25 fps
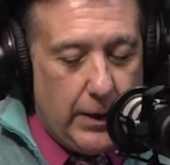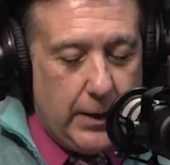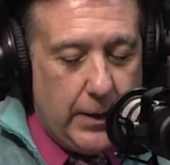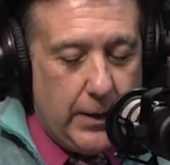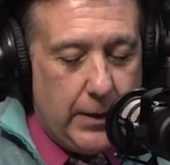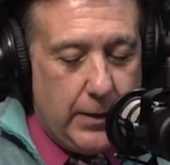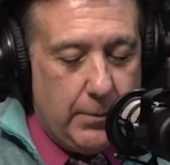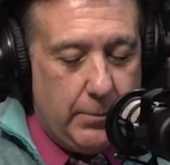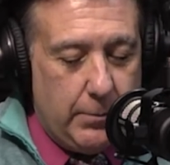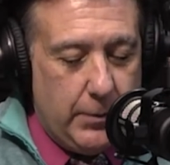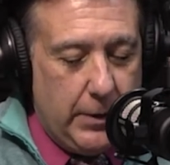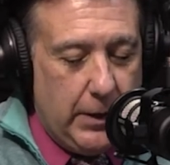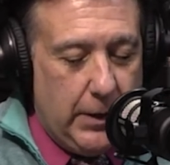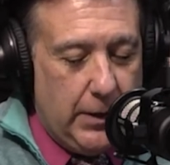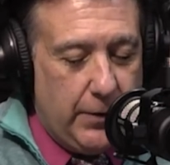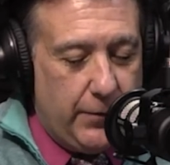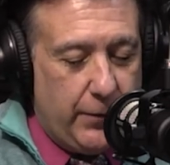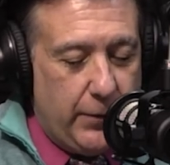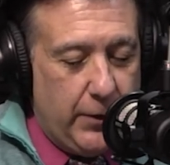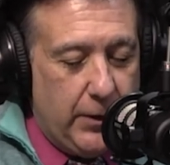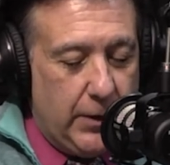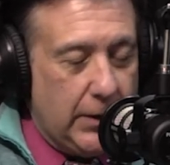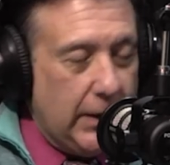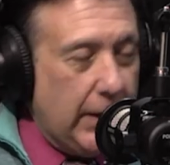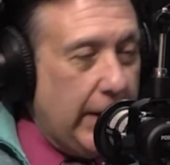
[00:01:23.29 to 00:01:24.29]
Um,
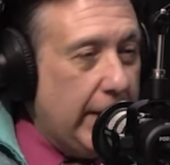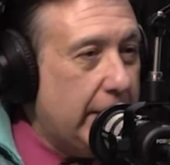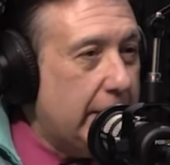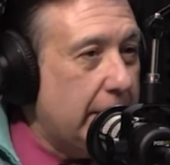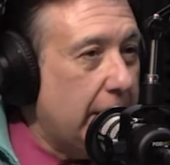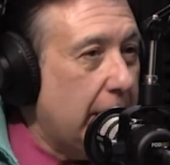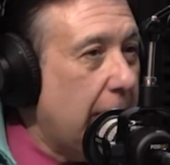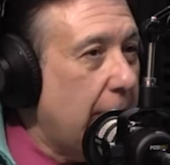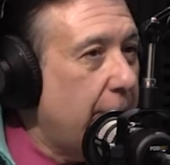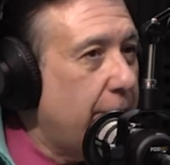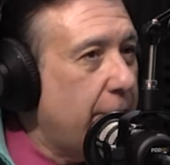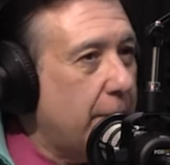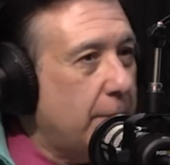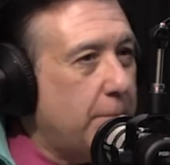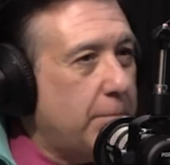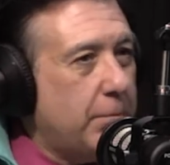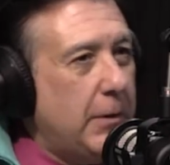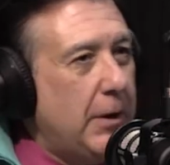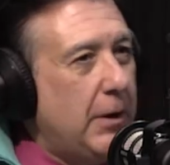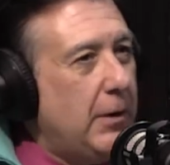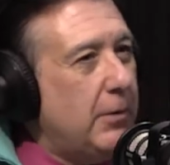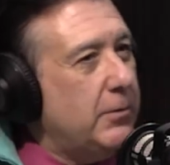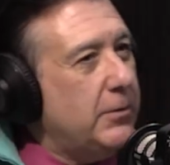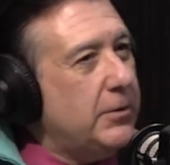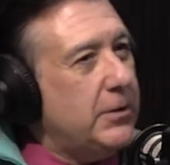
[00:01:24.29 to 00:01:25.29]
if you'd like to give a,
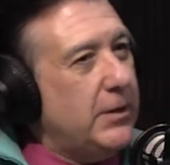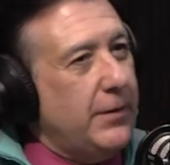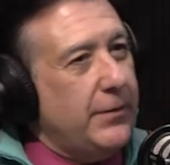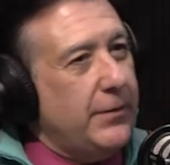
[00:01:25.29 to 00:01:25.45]
you know,